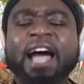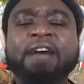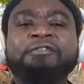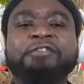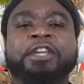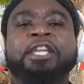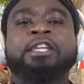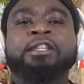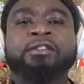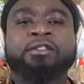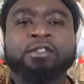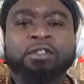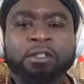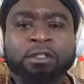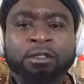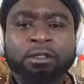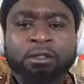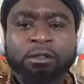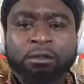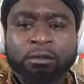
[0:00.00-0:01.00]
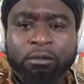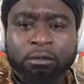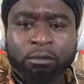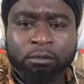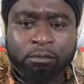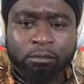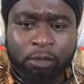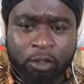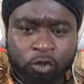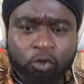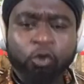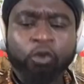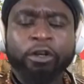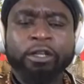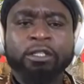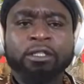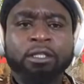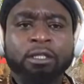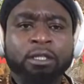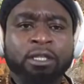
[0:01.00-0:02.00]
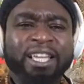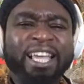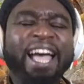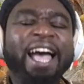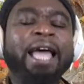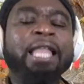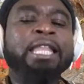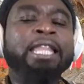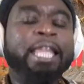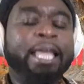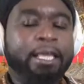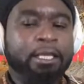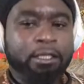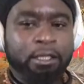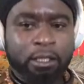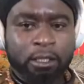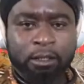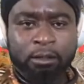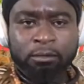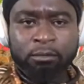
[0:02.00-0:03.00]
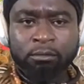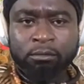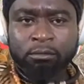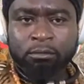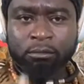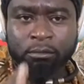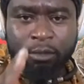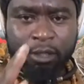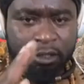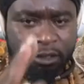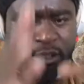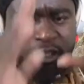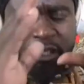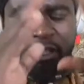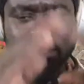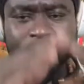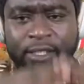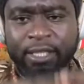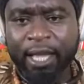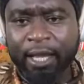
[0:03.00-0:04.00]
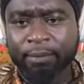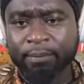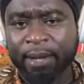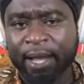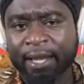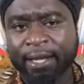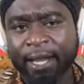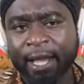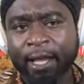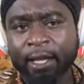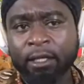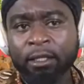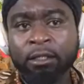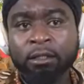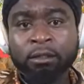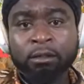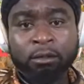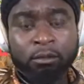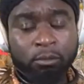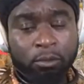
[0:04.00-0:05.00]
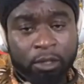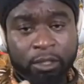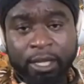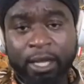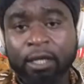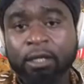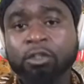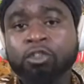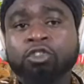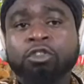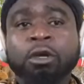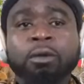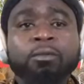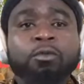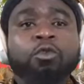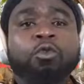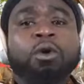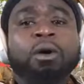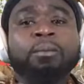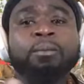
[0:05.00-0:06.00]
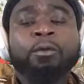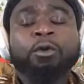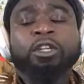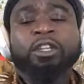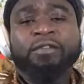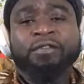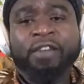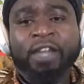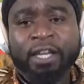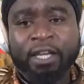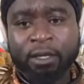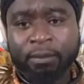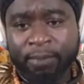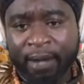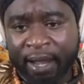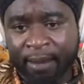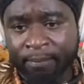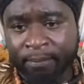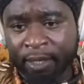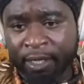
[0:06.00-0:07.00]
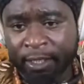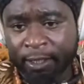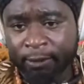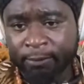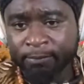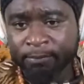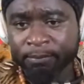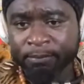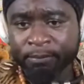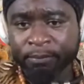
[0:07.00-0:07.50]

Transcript: Africans, majority, are lazy. I still stand by that. But there are some who are motivated by money.